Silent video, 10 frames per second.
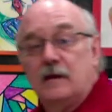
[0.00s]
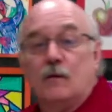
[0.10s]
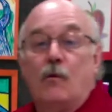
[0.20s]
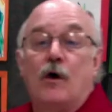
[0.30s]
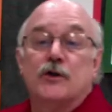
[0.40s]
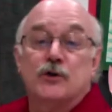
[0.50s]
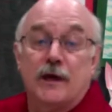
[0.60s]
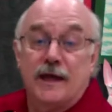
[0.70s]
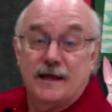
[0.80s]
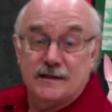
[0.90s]
wash your
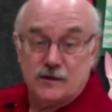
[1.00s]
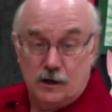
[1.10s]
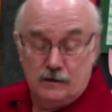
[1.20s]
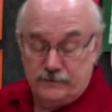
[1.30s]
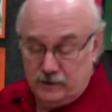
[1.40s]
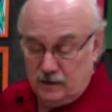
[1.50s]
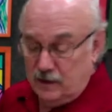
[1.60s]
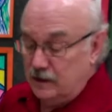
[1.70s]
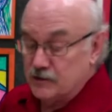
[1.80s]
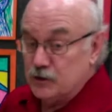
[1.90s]
hands off,
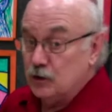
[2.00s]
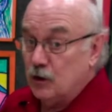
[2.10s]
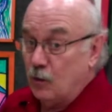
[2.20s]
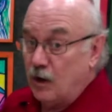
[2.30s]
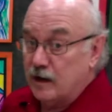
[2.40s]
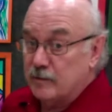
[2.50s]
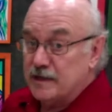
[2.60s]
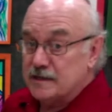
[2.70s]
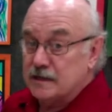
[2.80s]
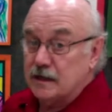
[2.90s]
because you don't want to be
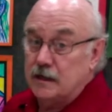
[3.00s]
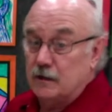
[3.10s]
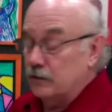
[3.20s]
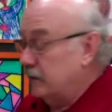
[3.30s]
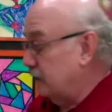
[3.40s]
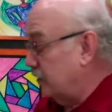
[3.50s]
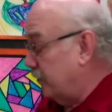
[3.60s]
stickier than the